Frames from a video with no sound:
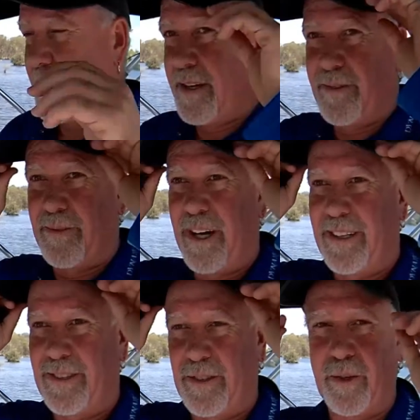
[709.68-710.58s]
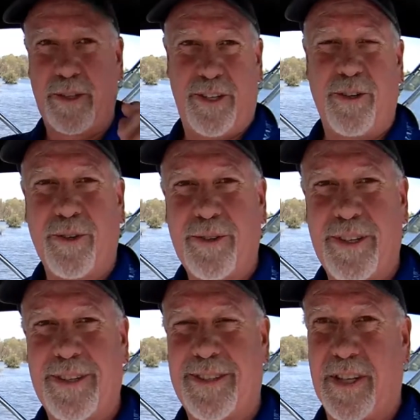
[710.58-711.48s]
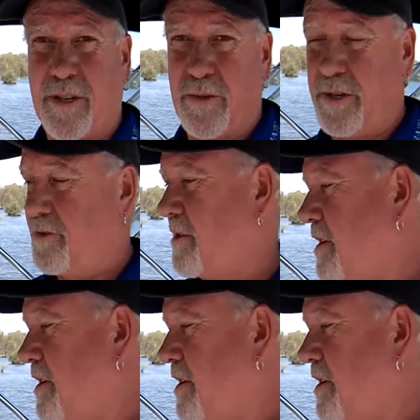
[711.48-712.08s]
Well, all in all, the Quintrex